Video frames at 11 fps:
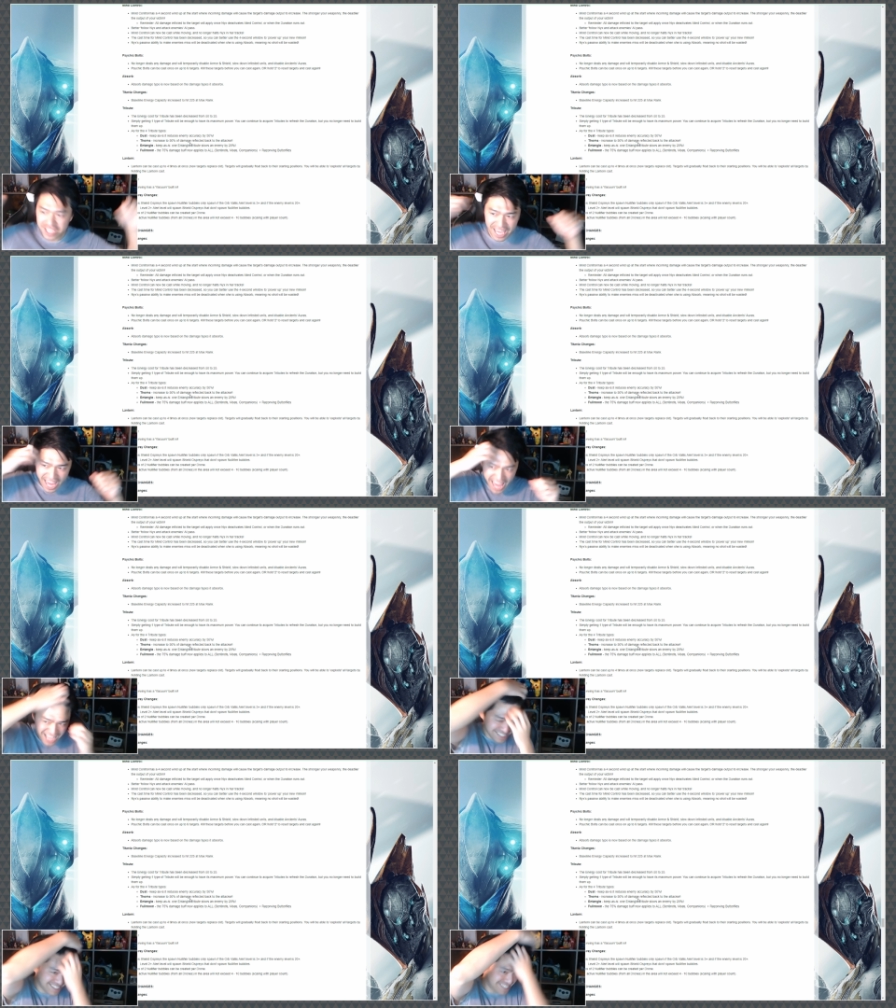
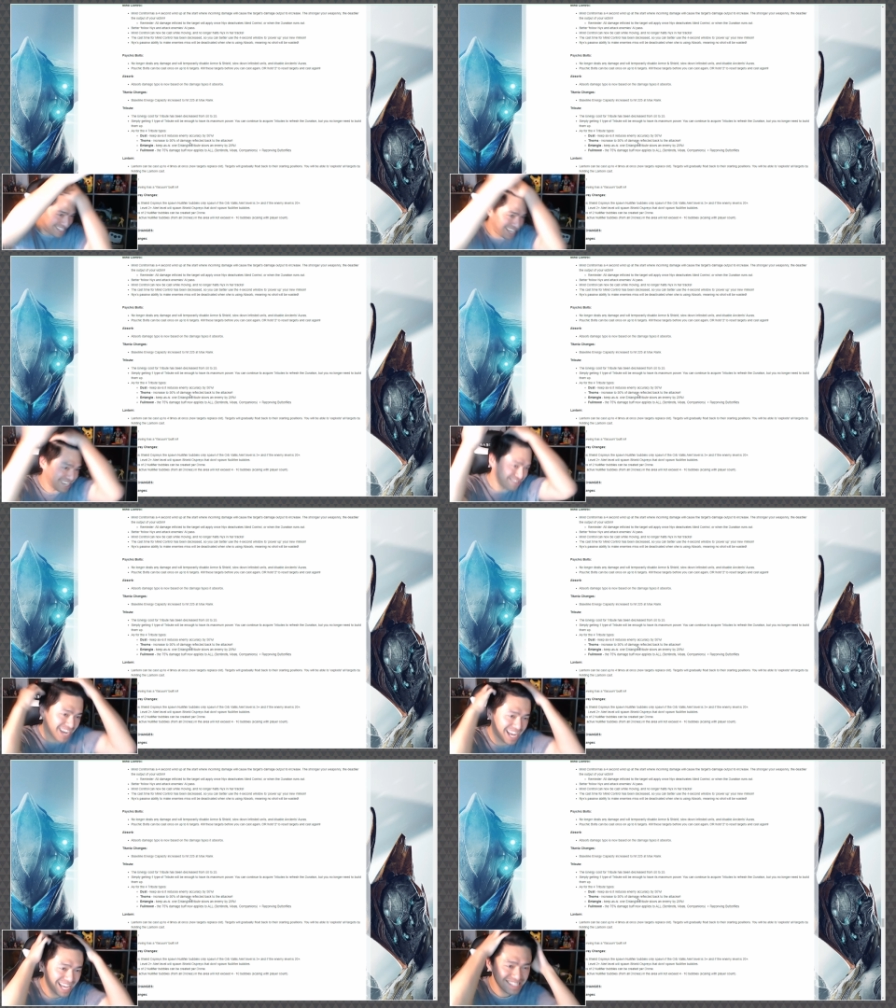Yes,
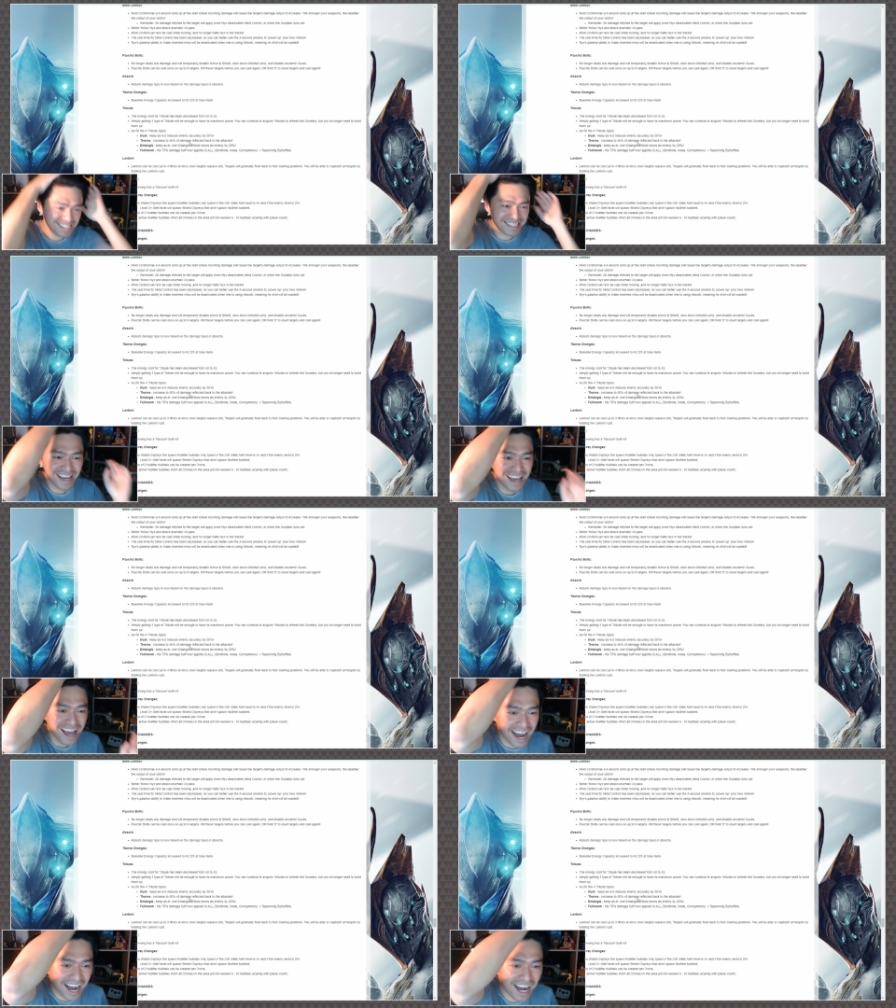decrease.
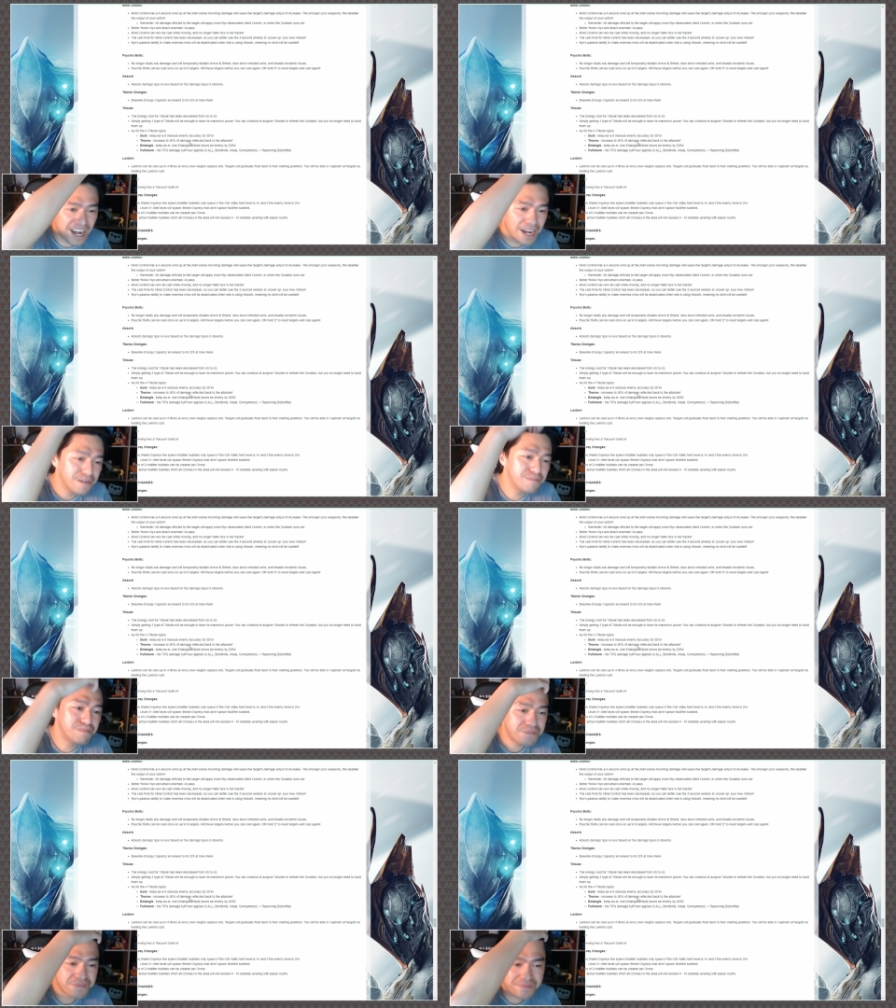
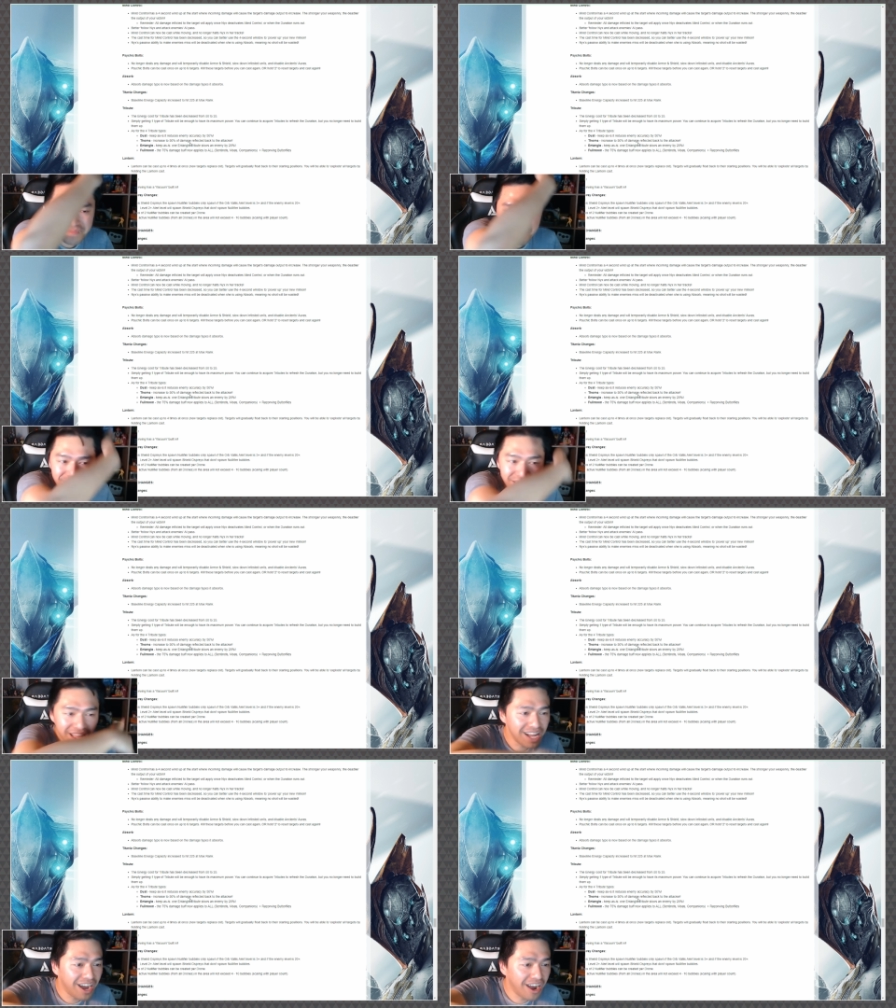Um,
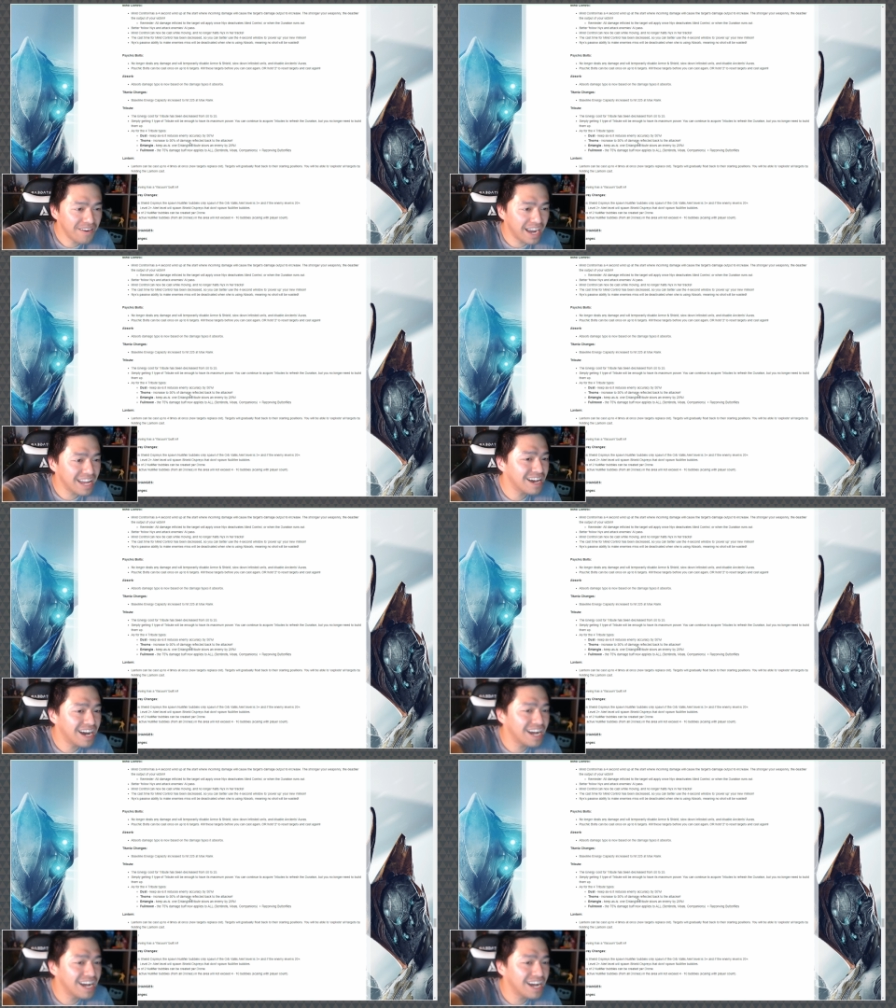all right.